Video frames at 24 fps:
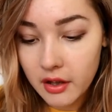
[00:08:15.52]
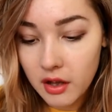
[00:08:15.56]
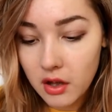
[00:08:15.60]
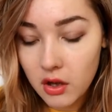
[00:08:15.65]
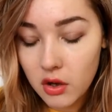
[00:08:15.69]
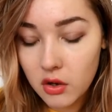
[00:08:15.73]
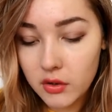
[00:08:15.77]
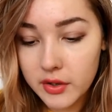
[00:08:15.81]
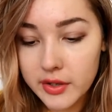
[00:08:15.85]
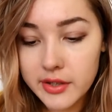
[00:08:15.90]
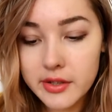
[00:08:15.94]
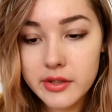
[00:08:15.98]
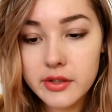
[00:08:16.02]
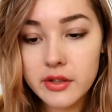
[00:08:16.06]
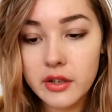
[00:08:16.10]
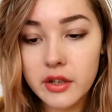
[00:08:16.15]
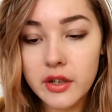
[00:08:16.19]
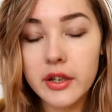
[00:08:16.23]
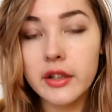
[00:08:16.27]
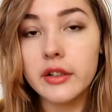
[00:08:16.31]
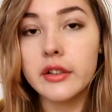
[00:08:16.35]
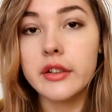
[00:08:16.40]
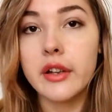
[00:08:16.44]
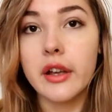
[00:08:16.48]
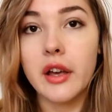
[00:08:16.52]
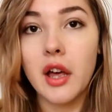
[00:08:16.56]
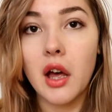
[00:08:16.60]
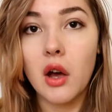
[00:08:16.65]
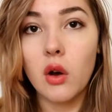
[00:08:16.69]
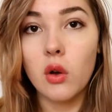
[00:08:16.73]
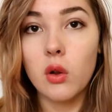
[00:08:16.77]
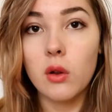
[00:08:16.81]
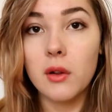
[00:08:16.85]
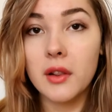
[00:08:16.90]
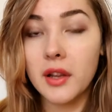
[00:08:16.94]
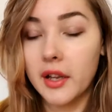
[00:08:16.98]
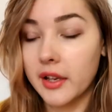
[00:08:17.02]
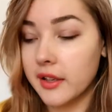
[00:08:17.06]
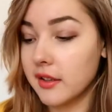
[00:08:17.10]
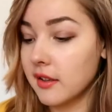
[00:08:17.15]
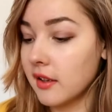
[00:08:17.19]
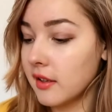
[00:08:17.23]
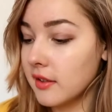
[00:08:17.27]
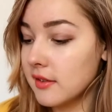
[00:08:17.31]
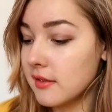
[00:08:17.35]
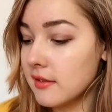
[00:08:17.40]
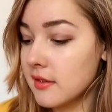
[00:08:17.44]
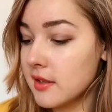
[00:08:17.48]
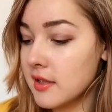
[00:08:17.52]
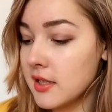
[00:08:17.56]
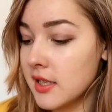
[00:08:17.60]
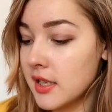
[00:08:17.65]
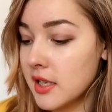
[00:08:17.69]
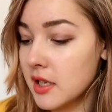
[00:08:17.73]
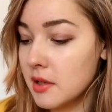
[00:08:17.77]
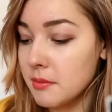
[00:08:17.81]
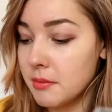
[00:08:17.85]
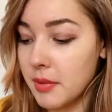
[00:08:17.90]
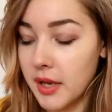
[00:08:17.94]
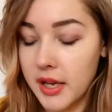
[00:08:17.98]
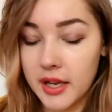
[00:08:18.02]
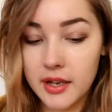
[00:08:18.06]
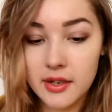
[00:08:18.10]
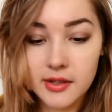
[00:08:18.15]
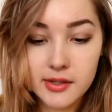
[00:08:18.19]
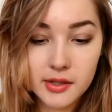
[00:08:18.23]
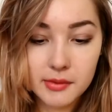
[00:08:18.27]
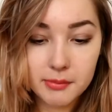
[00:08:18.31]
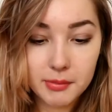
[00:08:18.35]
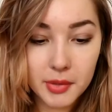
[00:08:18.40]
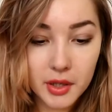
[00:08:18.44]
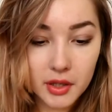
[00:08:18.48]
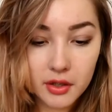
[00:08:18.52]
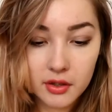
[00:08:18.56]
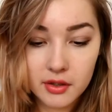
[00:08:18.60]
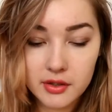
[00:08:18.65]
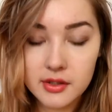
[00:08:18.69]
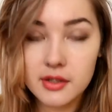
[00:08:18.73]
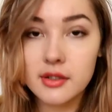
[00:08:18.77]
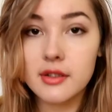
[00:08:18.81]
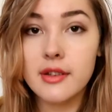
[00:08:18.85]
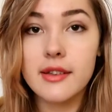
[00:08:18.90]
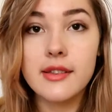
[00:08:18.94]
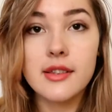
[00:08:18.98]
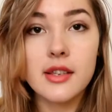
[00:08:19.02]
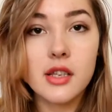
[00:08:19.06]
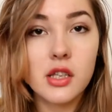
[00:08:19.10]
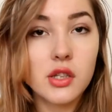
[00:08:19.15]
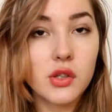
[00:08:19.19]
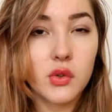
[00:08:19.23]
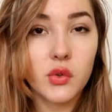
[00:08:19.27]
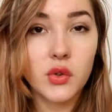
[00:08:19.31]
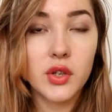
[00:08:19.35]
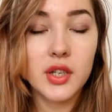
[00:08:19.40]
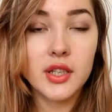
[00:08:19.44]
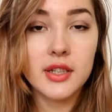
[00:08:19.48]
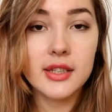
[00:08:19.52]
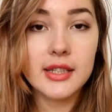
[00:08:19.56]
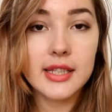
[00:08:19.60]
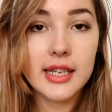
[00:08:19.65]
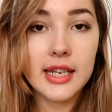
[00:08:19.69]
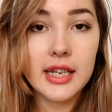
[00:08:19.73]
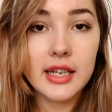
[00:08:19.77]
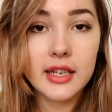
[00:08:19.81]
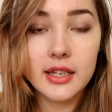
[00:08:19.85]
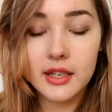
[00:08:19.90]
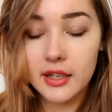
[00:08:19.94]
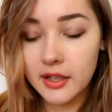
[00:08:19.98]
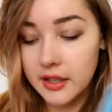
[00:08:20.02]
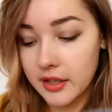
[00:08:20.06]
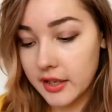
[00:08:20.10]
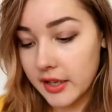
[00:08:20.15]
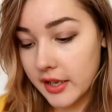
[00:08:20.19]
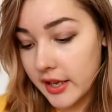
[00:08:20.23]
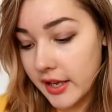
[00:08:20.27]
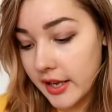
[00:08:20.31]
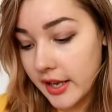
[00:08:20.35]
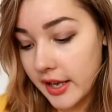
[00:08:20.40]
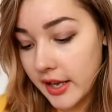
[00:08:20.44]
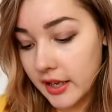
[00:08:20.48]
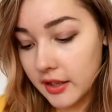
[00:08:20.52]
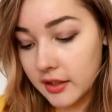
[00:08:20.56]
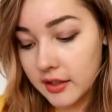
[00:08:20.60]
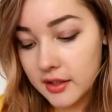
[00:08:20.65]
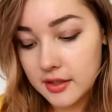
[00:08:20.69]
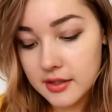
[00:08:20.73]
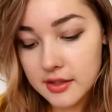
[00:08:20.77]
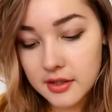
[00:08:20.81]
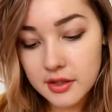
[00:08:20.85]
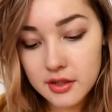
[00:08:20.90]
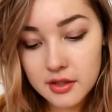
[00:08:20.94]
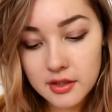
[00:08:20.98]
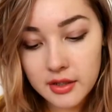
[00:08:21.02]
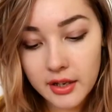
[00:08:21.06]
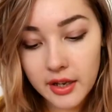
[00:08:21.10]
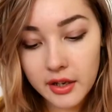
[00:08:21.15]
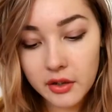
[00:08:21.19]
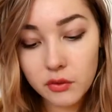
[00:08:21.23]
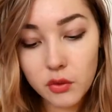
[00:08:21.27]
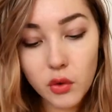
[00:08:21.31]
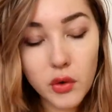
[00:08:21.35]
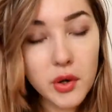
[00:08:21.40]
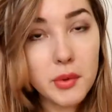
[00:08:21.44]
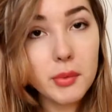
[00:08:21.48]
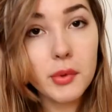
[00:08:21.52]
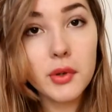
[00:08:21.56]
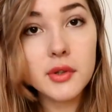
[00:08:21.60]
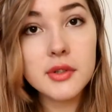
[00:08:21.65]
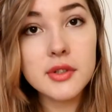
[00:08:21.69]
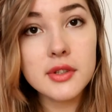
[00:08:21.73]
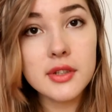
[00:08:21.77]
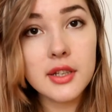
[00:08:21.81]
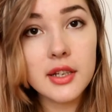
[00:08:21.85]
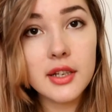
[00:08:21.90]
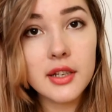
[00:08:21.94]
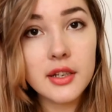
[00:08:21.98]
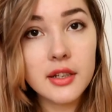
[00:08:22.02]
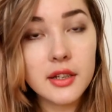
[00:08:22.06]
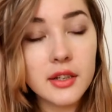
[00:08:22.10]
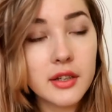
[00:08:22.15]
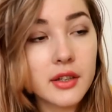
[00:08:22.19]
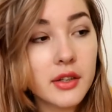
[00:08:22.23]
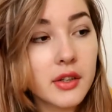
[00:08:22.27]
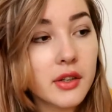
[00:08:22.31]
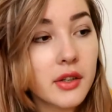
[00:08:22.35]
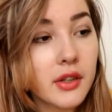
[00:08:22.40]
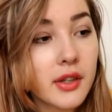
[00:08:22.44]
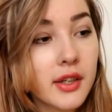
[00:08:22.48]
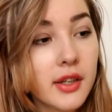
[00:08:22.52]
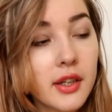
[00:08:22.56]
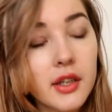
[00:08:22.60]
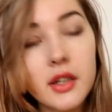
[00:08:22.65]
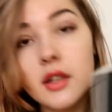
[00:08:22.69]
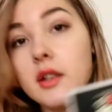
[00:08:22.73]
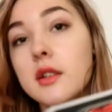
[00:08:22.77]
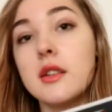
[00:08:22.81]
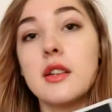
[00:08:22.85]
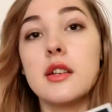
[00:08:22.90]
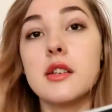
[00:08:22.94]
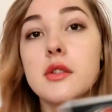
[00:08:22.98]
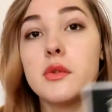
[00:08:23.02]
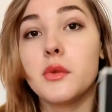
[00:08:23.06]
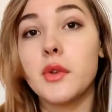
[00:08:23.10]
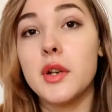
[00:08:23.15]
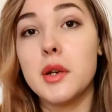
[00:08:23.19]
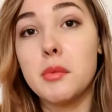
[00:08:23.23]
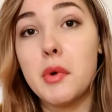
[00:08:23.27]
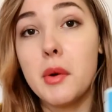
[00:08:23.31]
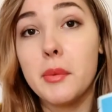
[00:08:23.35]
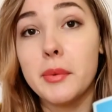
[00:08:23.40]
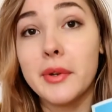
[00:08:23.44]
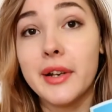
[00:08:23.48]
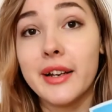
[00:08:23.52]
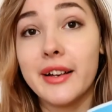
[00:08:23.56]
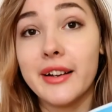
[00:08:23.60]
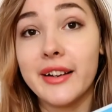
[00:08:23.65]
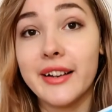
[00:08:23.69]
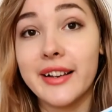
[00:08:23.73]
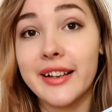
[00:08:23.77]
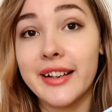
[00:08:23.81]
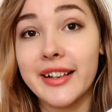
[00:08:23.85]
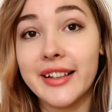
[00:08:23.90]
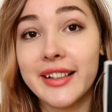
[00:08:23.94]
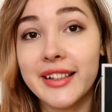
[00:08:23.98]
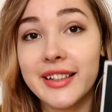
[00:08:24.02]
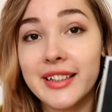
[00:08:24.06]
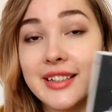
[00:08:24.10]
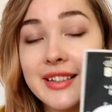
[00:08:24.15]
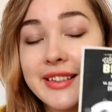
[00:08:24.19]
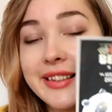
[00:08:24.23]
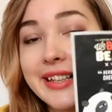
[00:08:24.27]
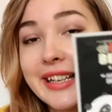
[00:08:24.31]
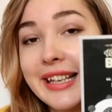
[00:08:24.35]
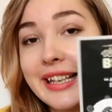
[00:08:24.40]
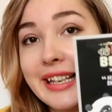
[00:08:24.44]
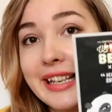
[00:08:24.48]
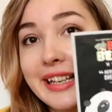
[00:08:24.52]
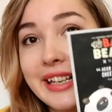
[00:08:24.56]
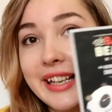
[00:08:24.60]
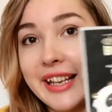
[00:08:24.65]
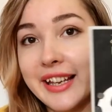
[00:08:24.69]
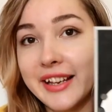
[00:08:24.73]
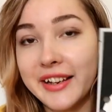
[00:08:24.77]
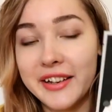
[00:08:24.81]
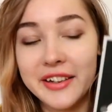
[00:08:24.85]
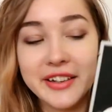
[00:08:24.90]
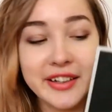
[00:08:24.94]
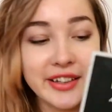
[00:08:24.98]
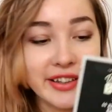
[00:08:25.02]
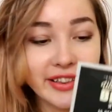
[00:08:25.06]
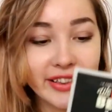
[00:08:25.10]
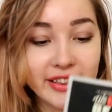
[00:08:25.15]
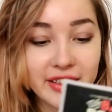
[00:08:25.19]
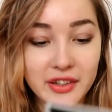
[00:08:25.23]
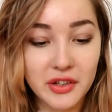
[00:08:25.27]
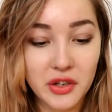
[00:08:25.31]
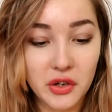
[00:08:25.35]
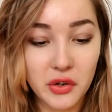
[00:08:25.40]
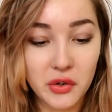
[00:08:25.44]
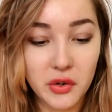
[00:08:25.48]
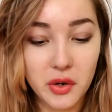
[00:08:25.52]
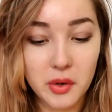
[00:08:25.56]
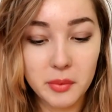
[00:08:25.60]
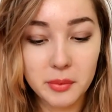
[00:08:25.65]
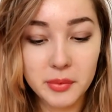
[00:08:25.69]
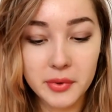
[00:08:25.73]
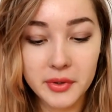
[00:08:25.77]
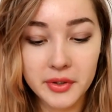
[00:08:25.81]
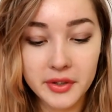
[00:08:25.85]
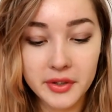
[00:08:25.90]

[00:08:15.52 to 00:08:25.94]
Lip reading: Oh, they are all like tea based, because this is green tea and this is like rooibos tea. This really popular tea here in Europe.